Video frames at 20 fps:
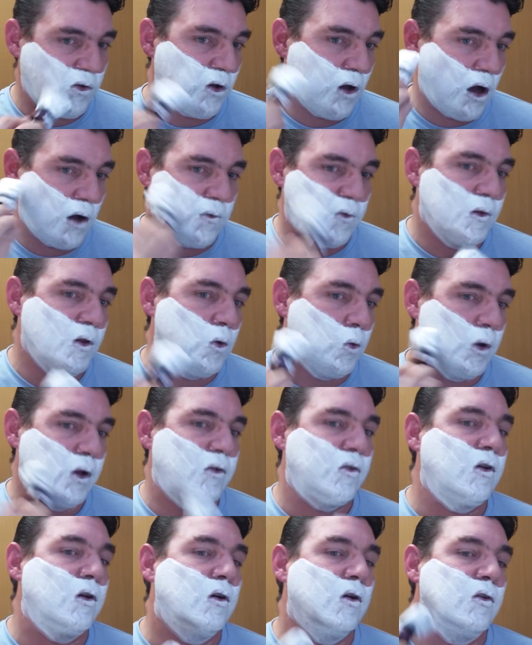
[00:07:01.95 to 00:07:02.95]
soften the
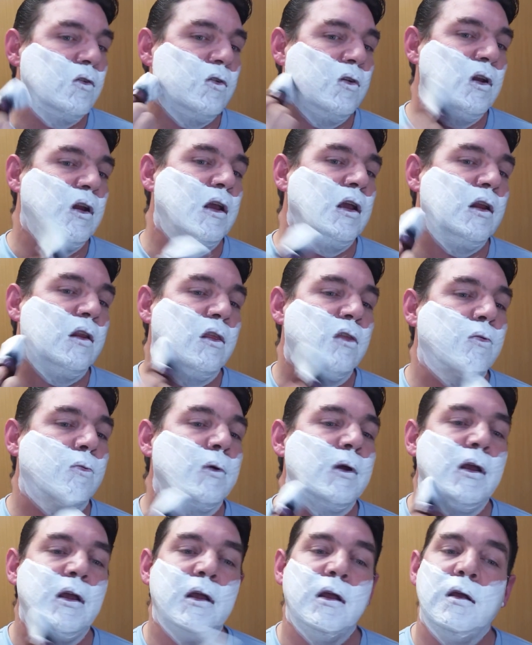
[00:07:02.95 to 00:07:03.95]
whiskers, you need
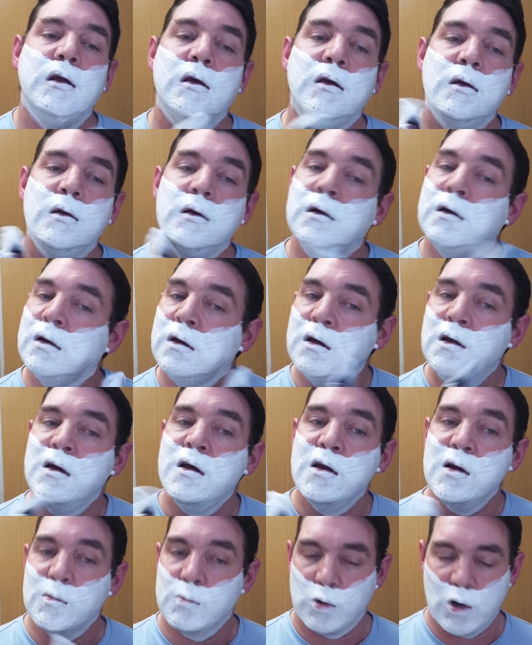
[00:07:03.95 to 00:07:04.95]
three
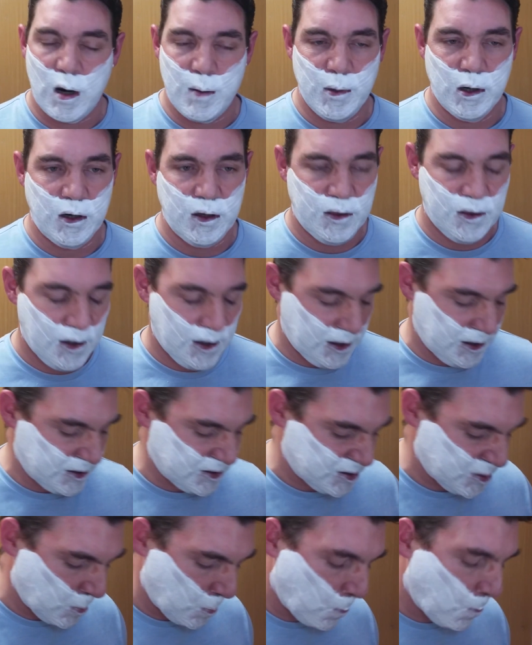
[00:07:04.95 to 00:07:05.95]
primary
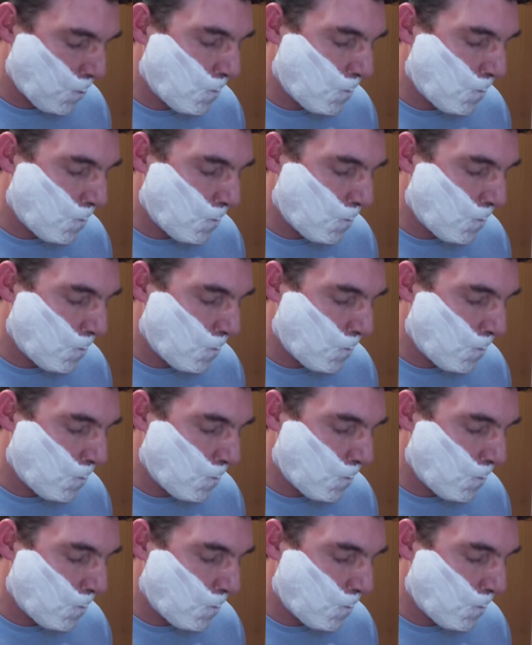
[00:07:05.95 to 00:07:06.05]
things: